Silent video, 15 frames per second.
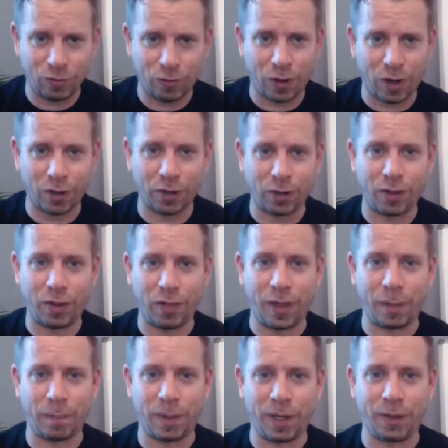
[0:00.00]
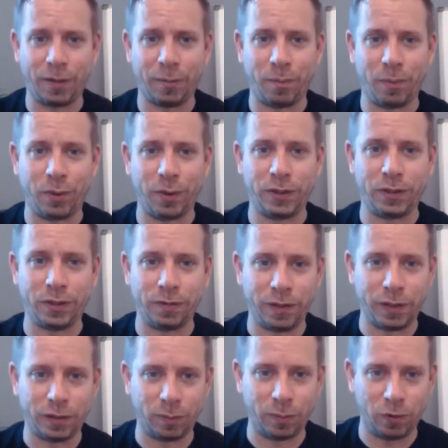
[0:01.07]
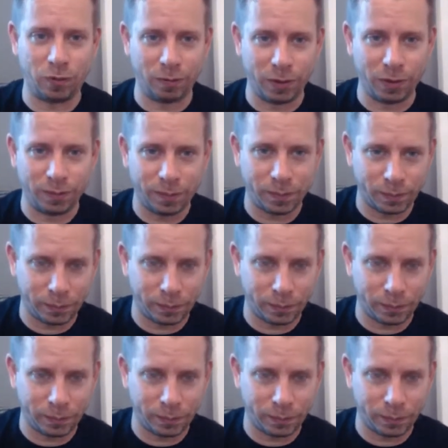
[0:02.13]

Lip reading: rather than that being the point of this movement.